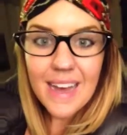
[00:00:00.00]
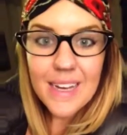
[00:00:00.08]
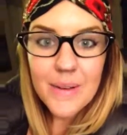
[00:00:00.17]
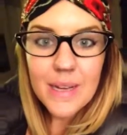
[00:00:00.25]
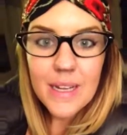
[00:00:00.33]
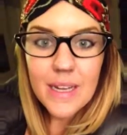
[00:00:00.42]

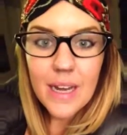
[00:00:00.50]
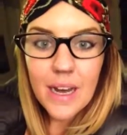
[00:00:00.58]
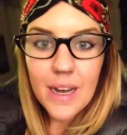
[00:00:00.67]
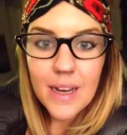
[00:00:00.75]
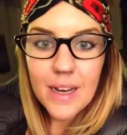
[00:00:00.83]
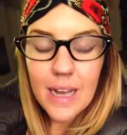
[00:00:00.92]
Anyway,
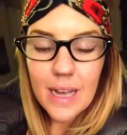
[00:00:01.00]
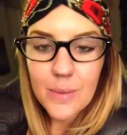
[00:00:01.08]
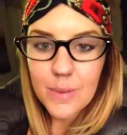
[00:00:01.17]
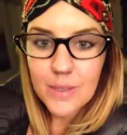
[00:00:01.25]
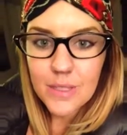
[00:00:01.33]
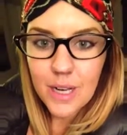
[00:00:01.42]
uh, I
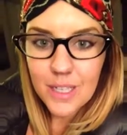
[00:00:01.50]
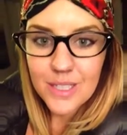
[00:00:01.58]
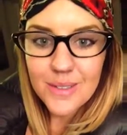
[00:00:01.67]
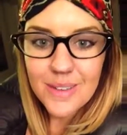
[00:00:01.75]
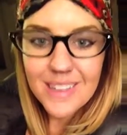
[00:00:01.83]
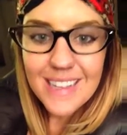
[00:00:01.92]
will talk
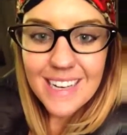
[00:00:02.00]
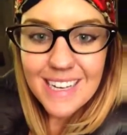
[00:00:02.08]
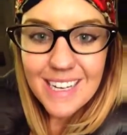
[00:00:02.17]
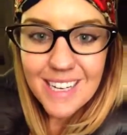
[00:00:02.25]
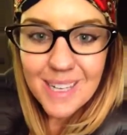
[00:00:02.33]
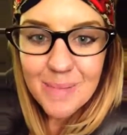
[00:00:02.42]
to you all
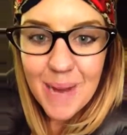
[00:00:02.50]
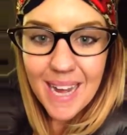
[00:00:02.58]
later.